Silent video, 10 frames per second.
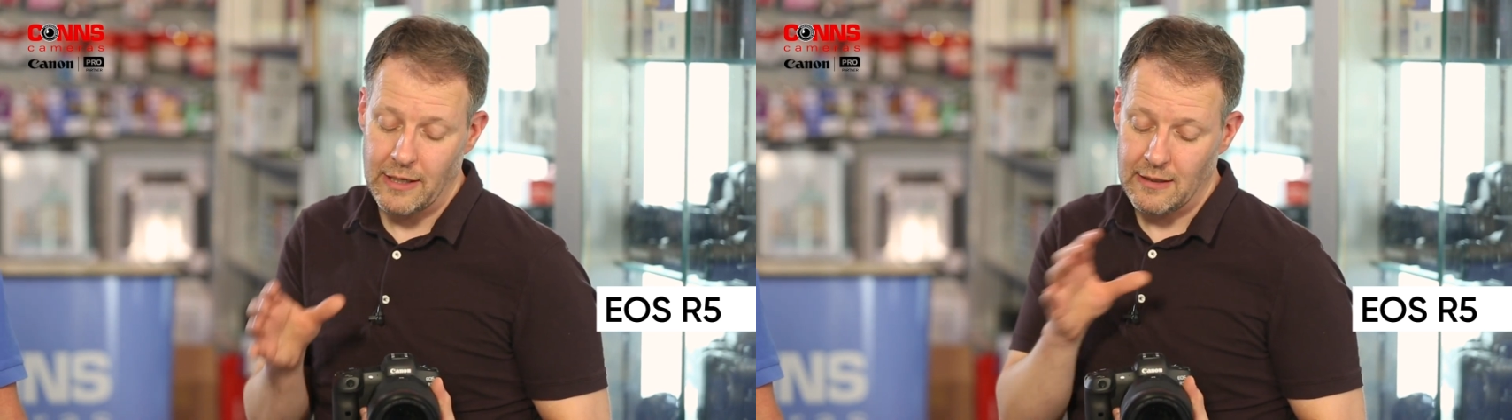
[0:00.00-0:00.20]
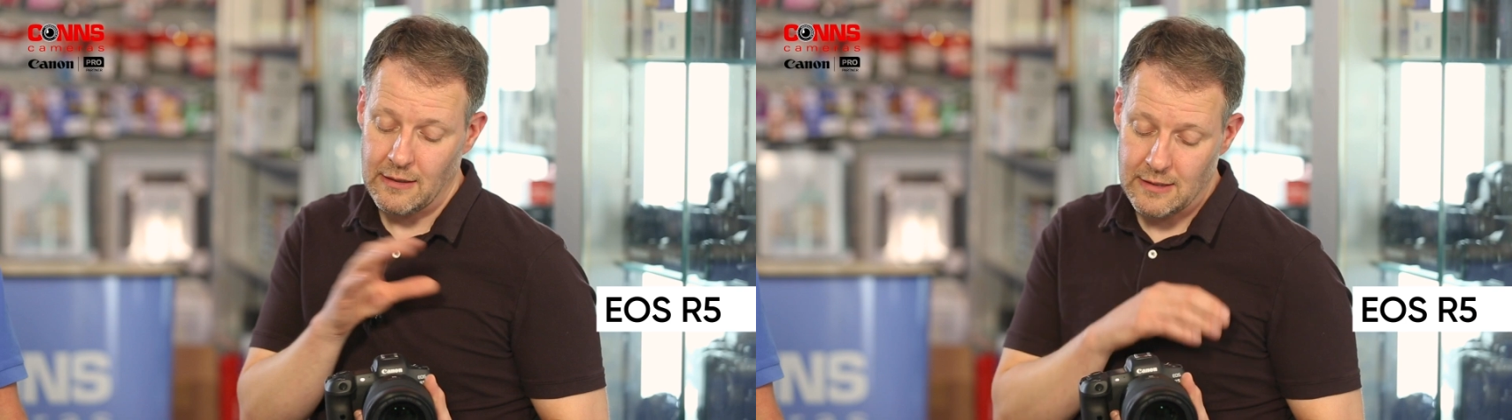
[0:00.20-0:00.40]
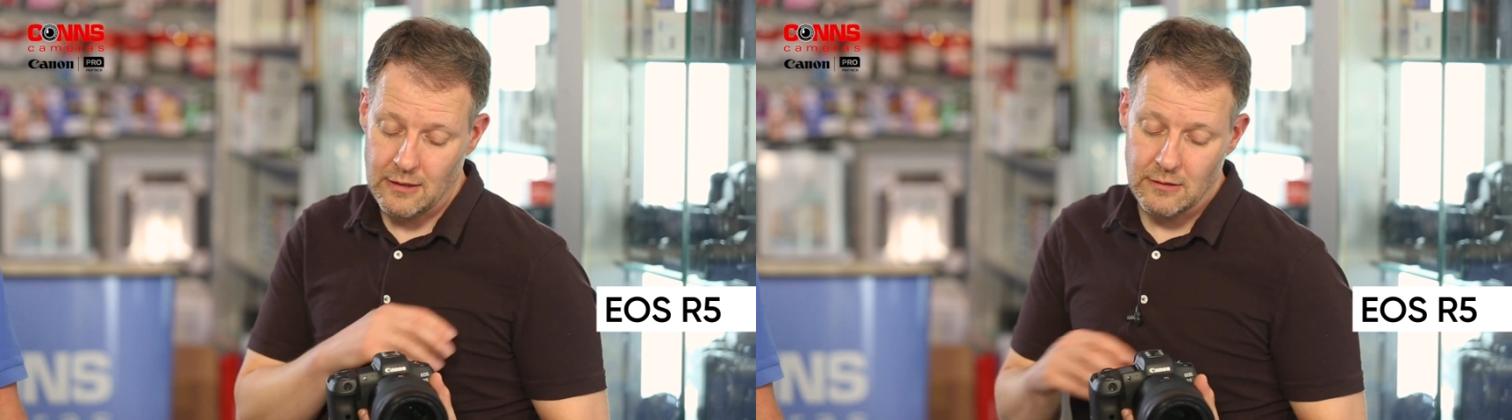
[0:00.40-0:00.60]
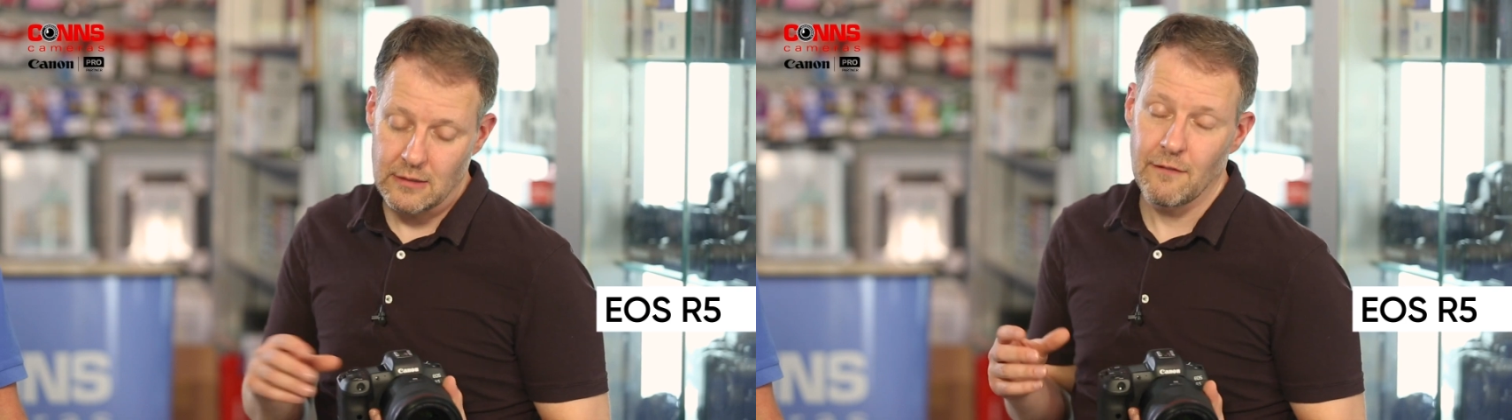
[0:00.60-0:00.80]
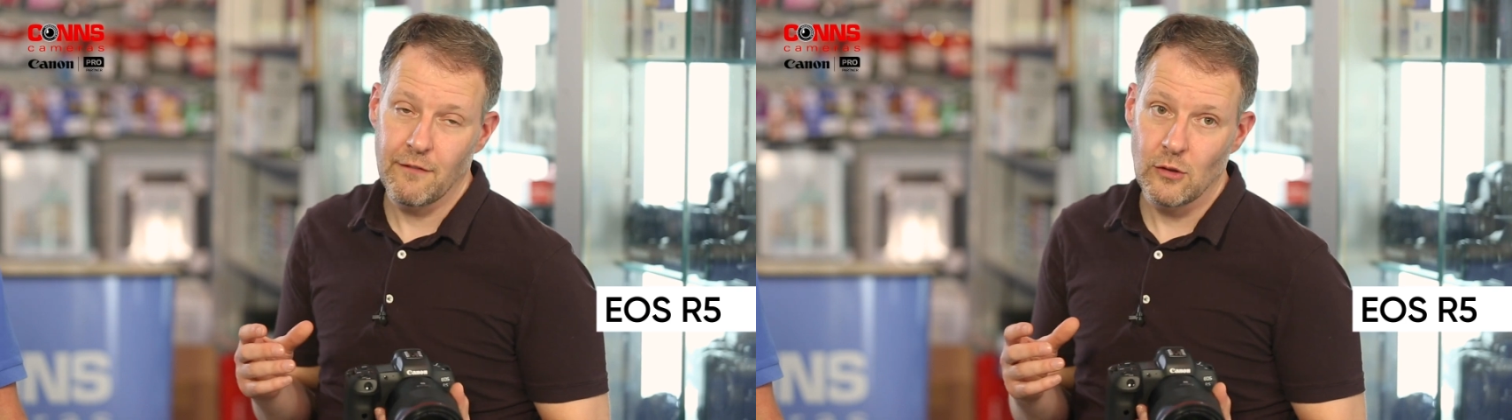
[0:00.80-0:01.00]
it is
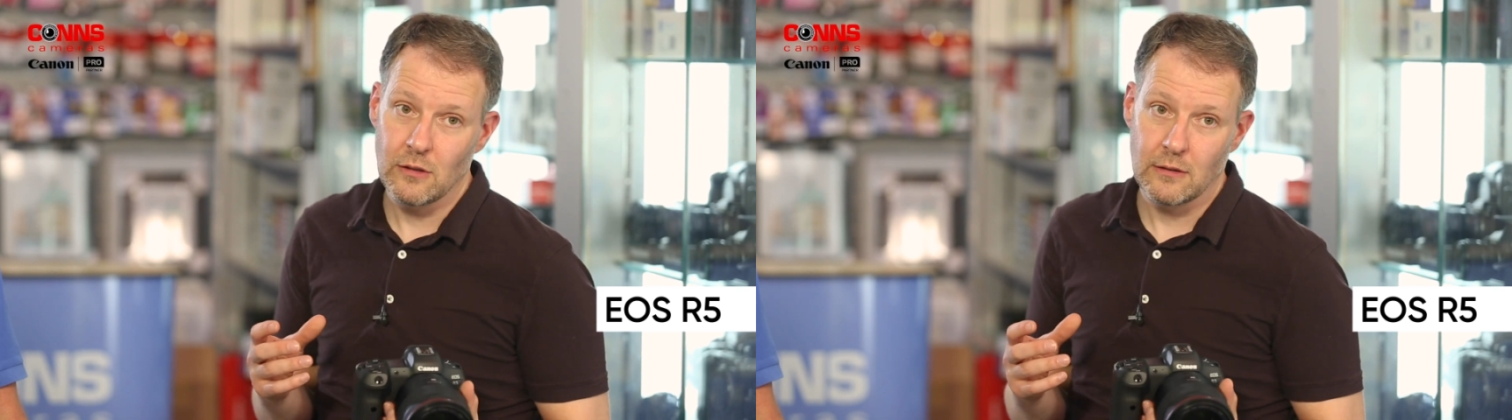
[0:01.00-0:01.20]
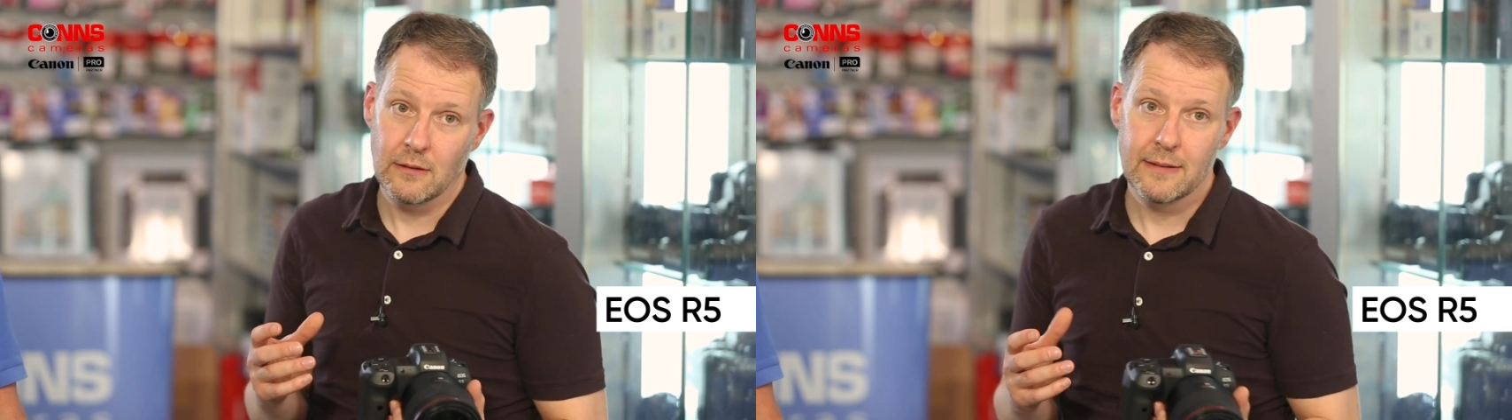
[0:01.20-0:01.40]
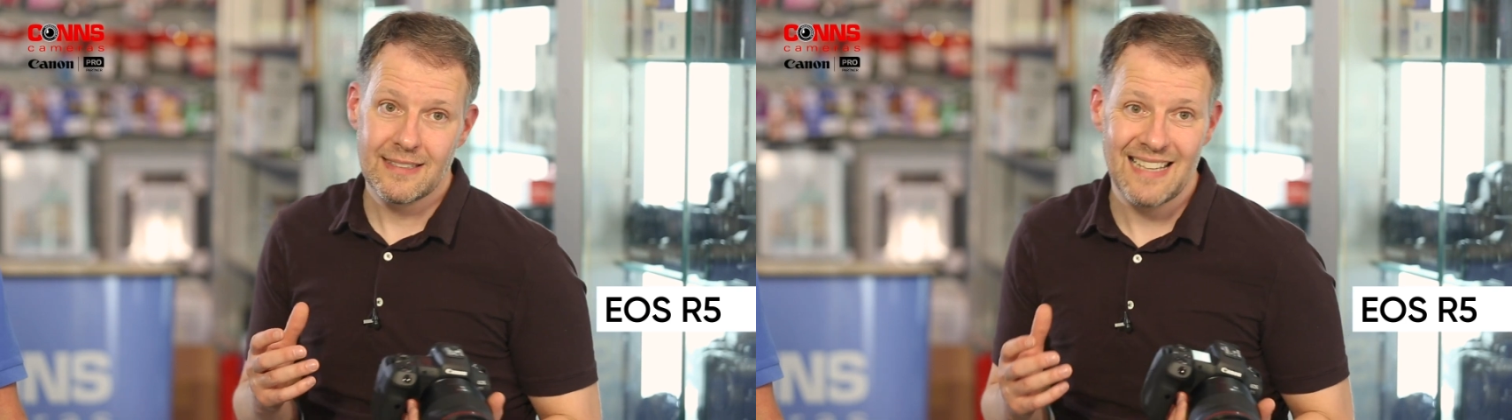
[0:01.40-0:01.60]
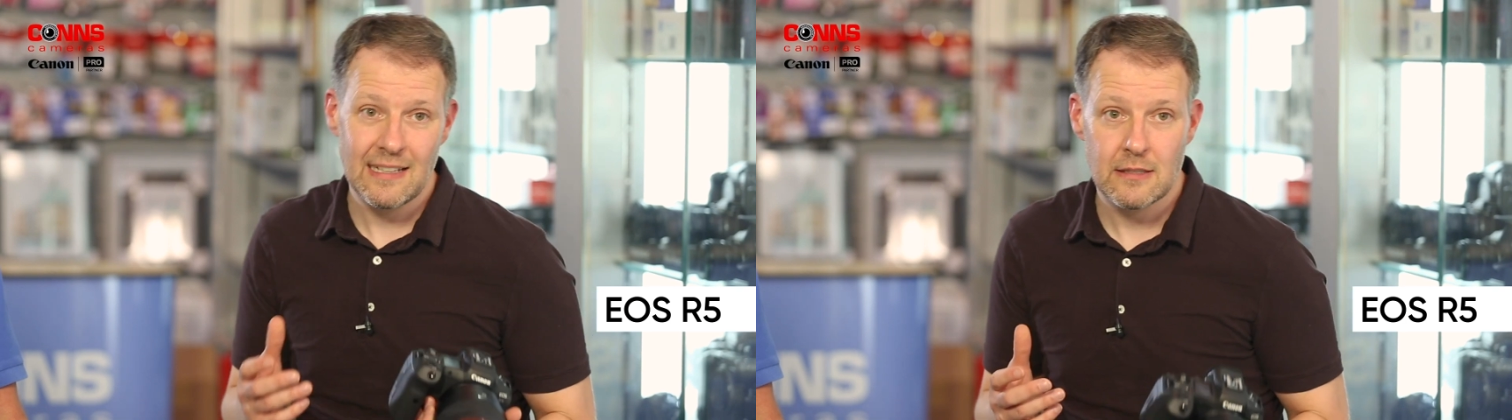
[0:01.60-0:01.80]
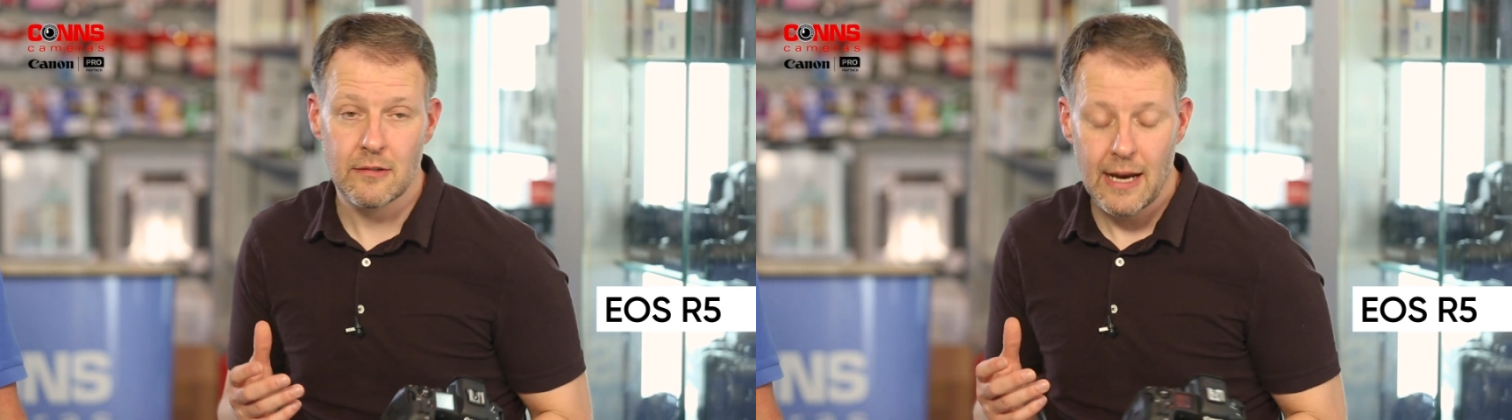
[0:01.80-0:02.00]
using the full
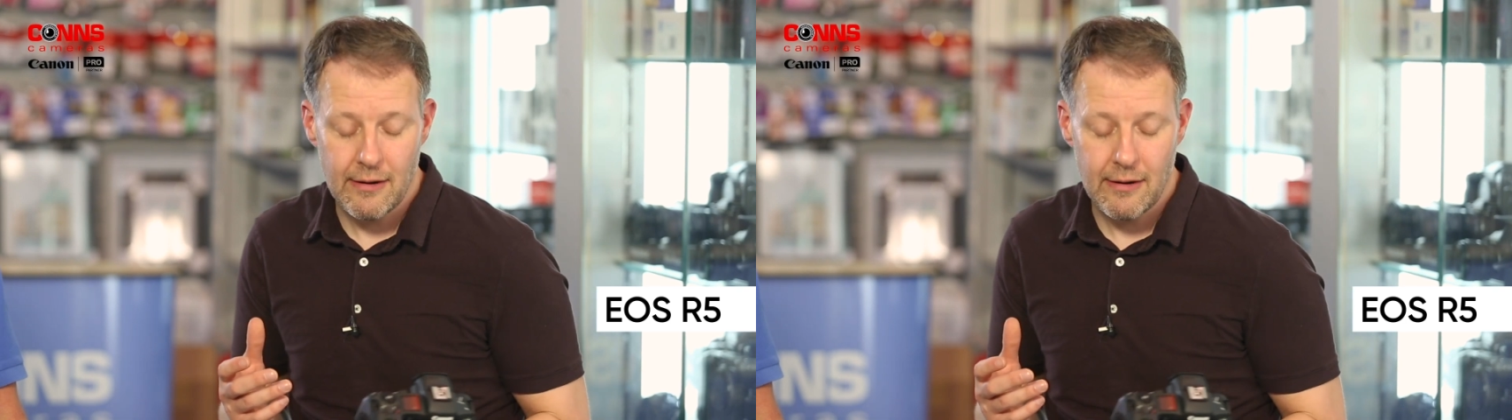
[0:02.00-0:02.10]
sensor